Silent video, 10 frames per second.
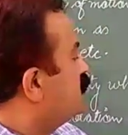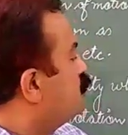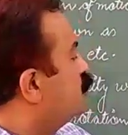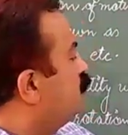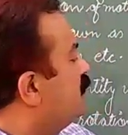
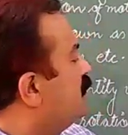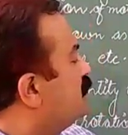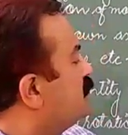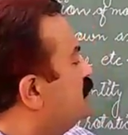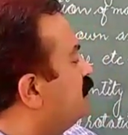Whose
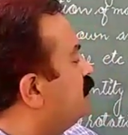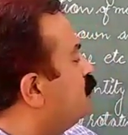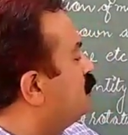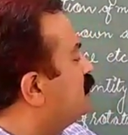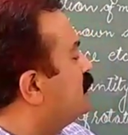direction is
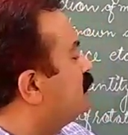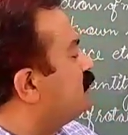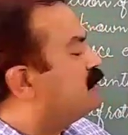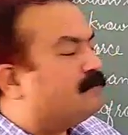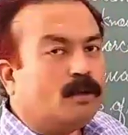along the
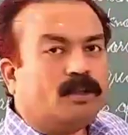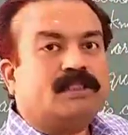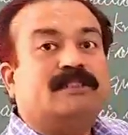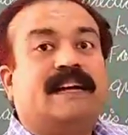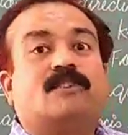direction of
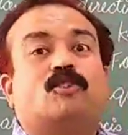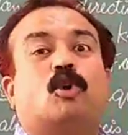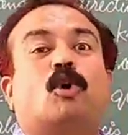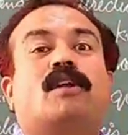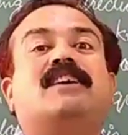motion. That is
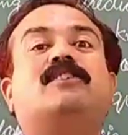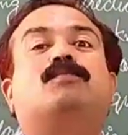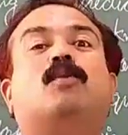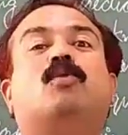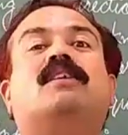called as
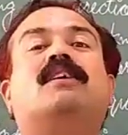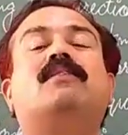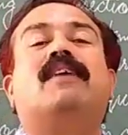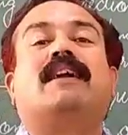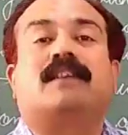
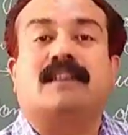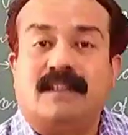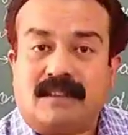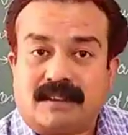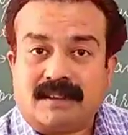polar
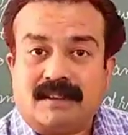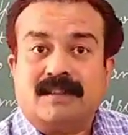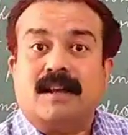vector.